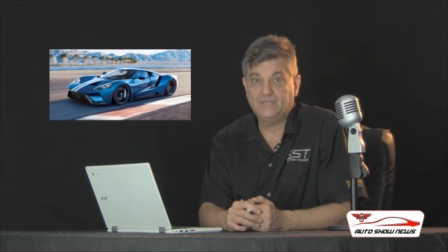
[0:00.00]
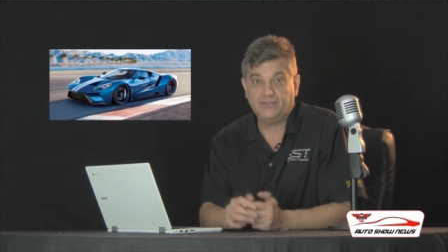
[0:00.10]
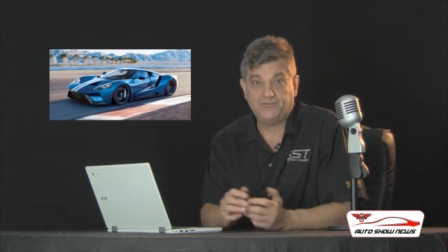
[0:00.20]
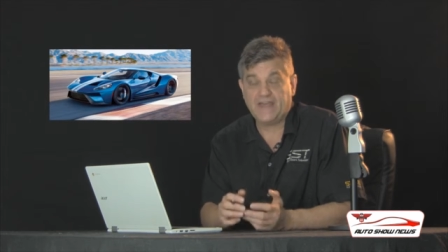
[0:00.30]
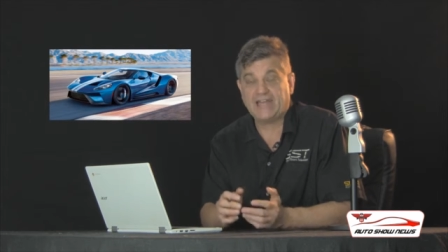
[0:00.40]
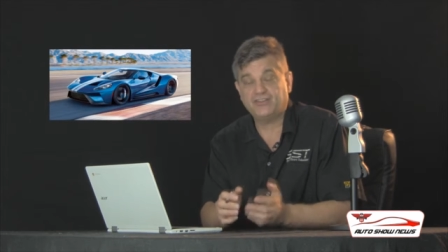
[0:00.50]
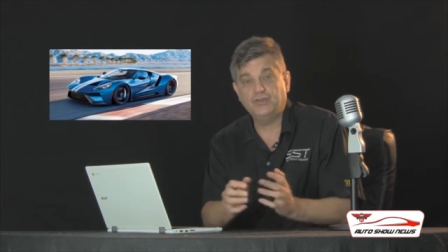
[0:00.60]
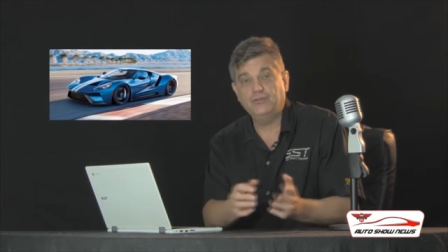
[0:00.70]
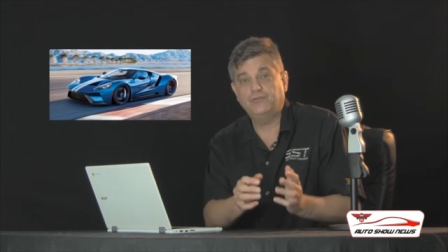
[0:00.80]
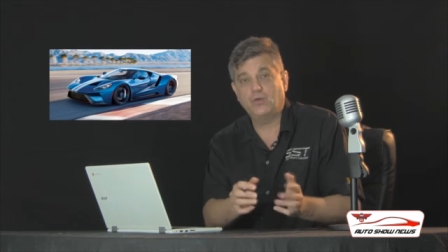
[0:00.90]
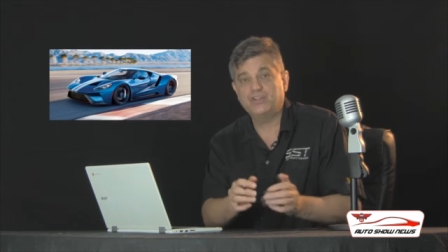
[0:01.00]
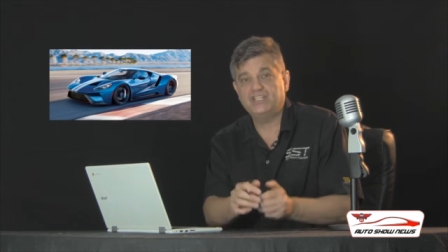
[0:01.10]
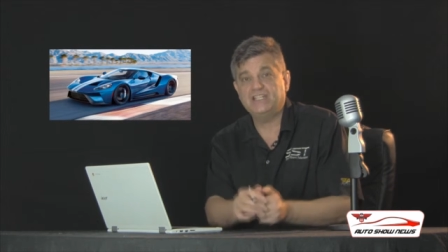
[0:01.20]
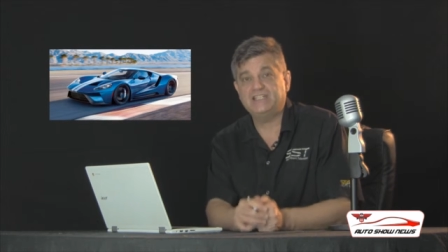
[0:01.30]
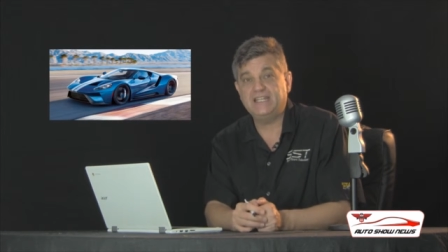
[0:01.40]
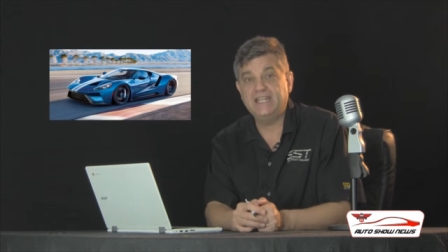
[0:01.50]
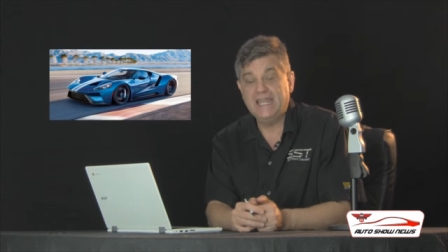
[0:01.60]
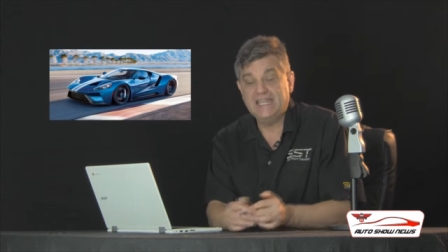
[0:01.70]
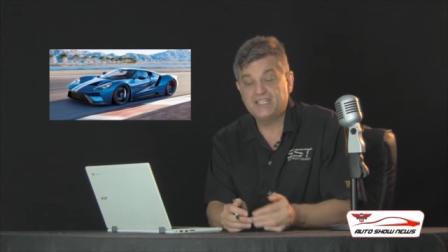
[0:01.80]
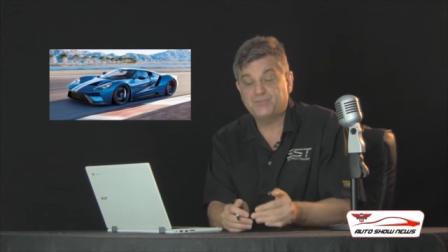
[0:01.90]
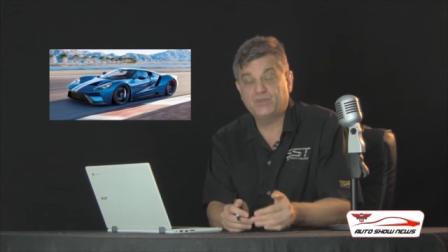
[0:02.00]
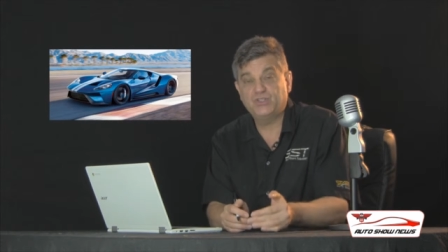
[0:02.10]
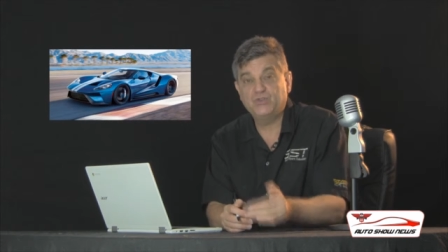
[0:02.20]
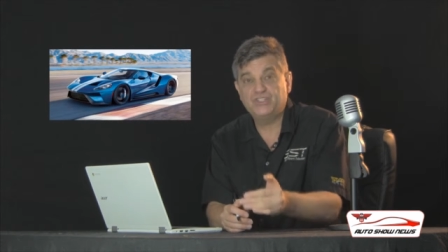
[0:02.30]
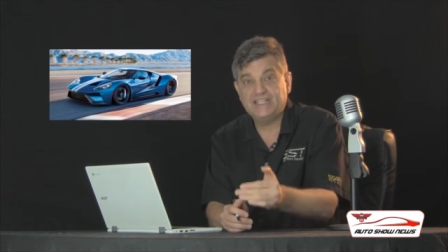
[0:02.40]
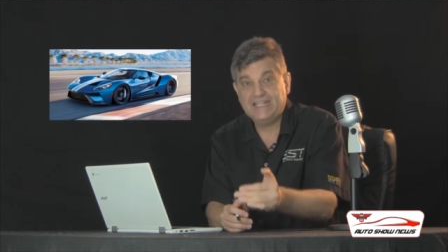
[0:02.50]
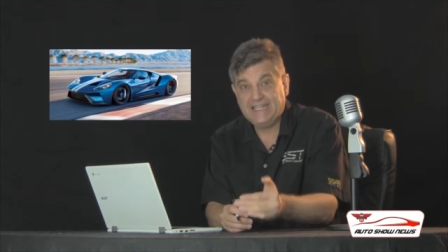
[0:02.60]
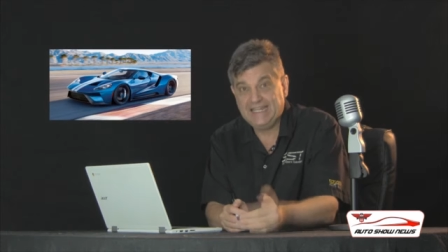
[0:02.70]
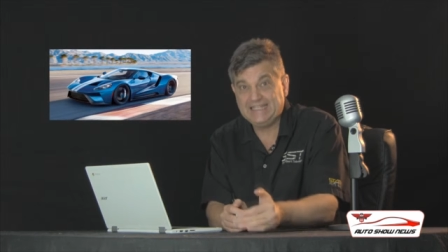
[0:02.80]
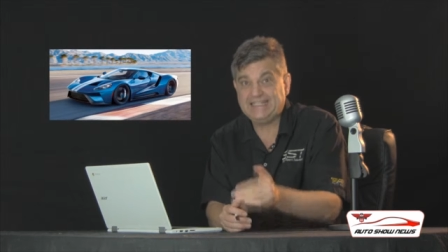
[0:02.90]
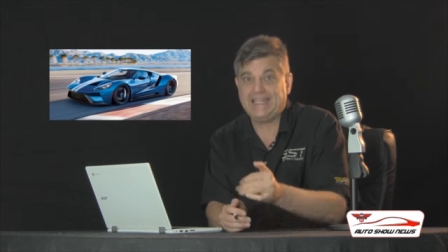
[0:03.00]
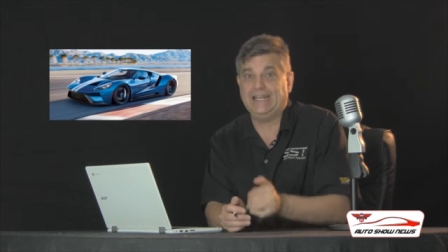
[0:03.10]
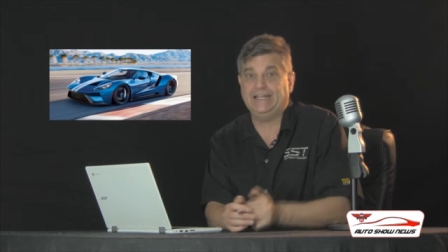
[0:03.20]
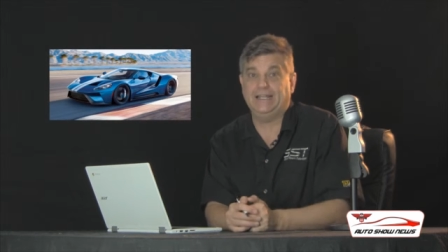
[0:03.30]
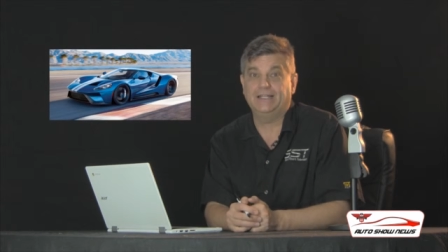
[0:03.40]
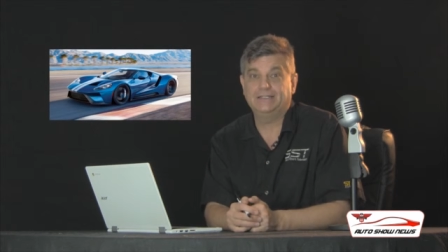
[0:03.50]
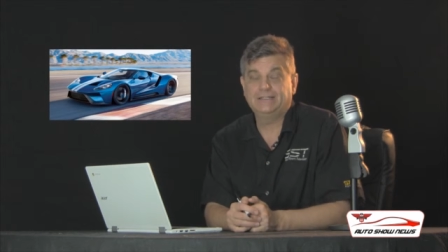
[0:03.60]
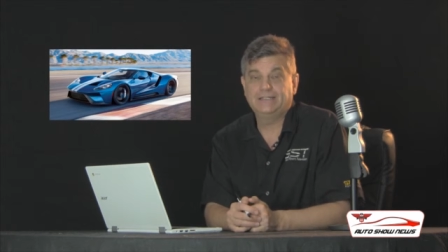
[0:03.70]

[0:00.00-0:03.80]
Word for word: In fact, the new Ford GT is produced in Canada.